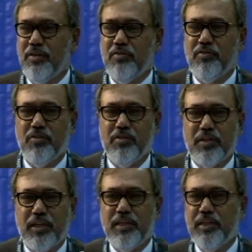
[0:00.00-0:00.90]
for
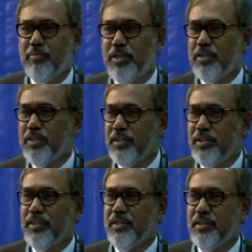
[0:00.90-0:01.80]
kindly
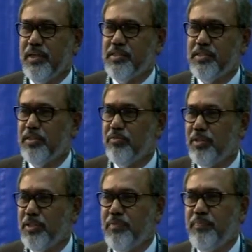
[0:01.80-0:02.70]
inviting
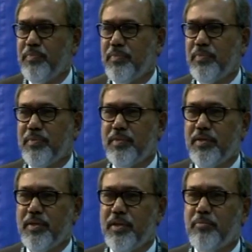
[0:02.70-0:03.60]
ICDDRB
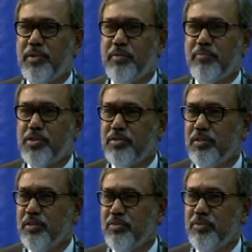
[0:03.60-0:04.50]
and me
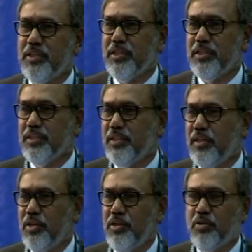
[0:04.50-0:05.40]
personally to be here
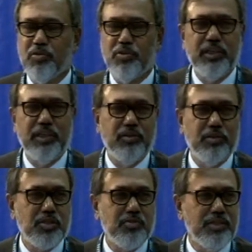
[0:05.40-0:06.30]
to share our
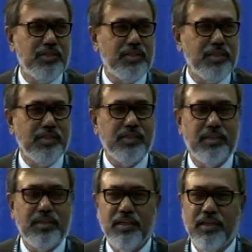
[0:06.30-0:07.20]

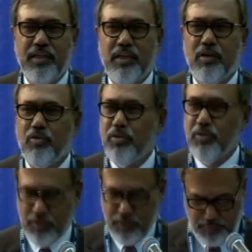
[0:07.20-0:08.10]
experiences with
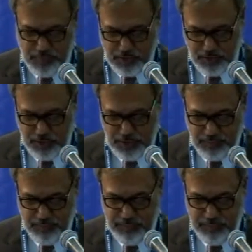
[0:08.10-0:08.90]
you this morning.